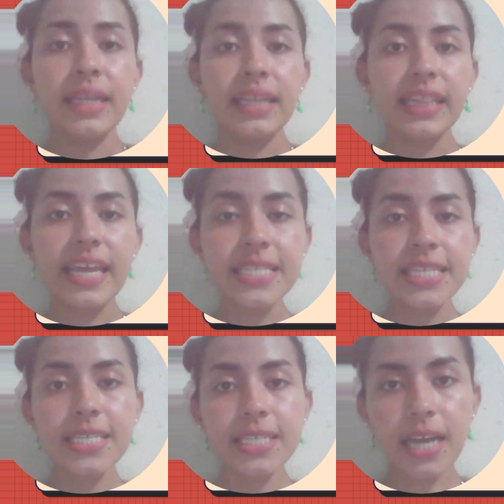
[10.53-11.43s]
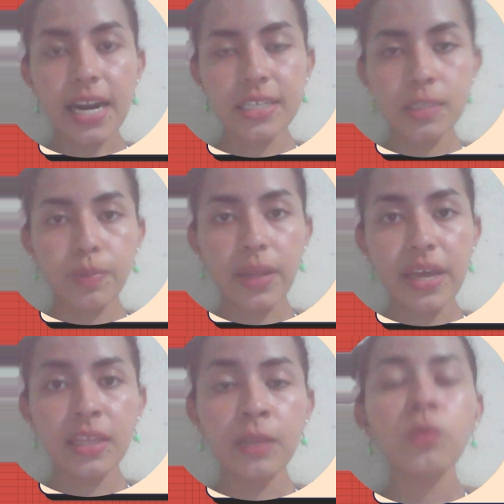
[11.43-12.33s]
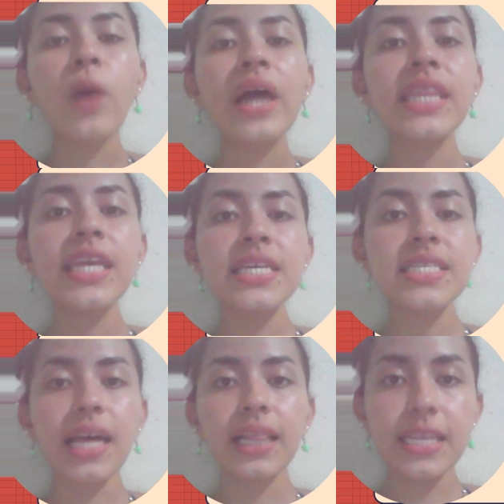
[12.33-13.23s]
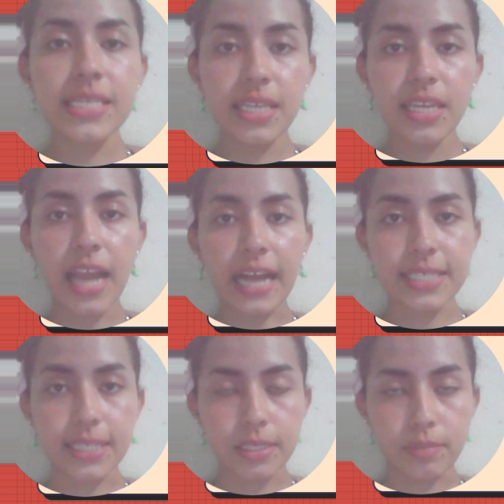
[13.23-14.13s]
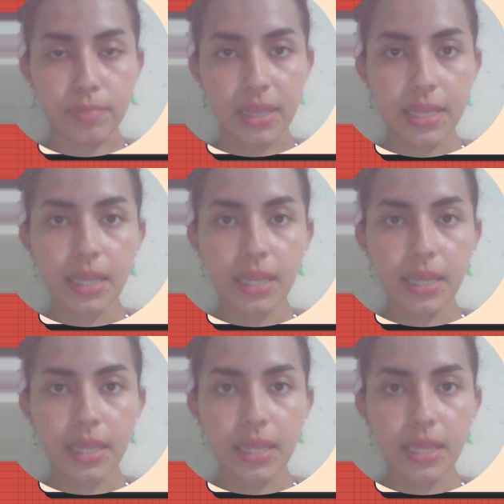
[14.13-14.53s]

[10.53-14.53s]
Let's start explaining what is a listening assessment.